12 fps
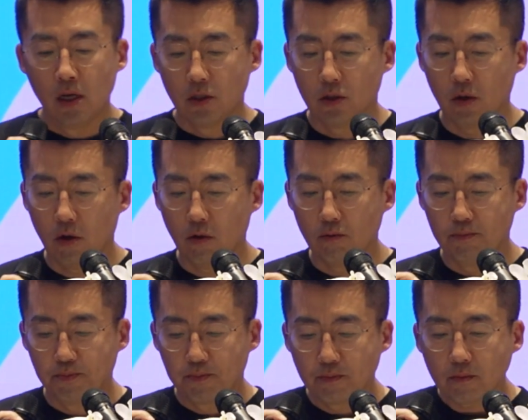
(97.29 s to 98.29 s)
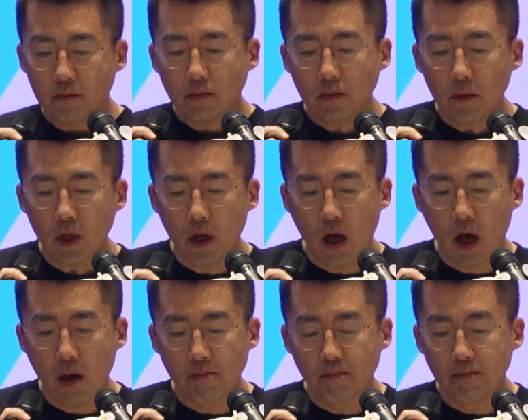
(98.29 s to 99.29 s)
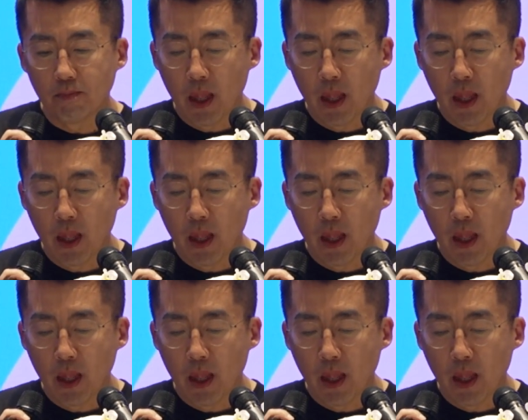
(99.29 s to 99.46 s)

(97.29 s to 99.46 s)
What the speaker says: So and